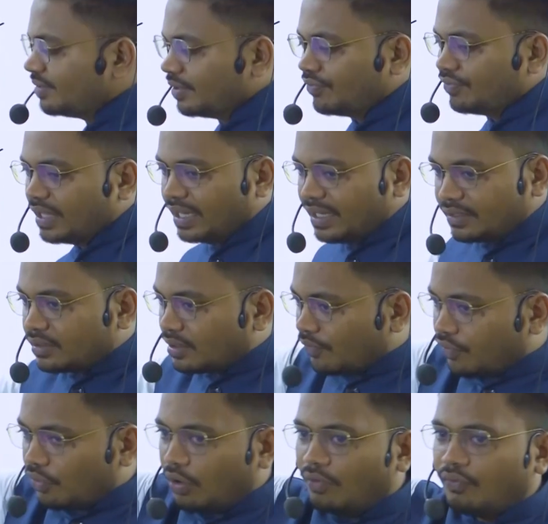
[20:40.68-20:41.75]
if there is a
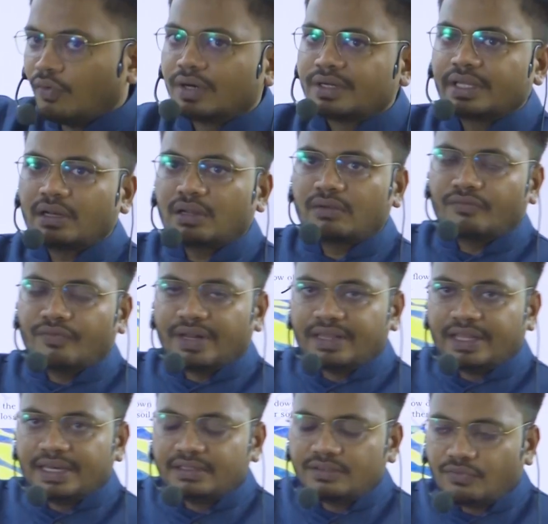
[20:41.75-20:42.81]
flow of water? When
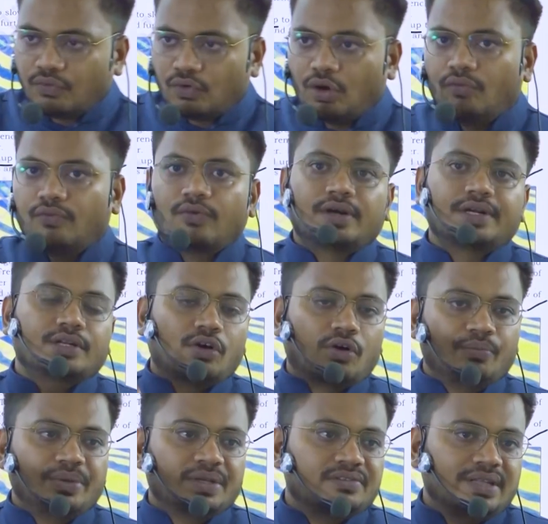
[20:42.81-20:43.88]
there is flow of water,
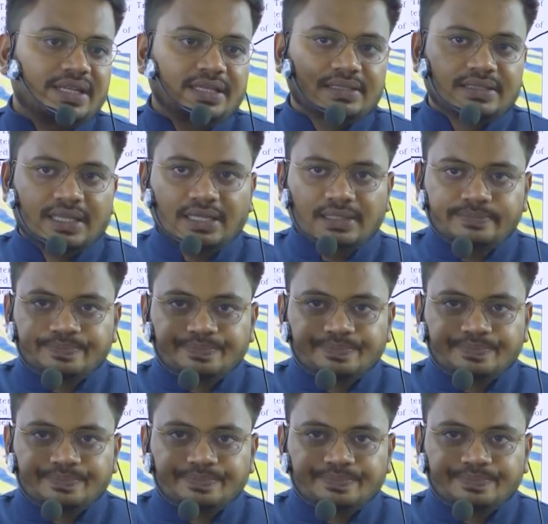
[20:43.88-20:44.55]
obviously the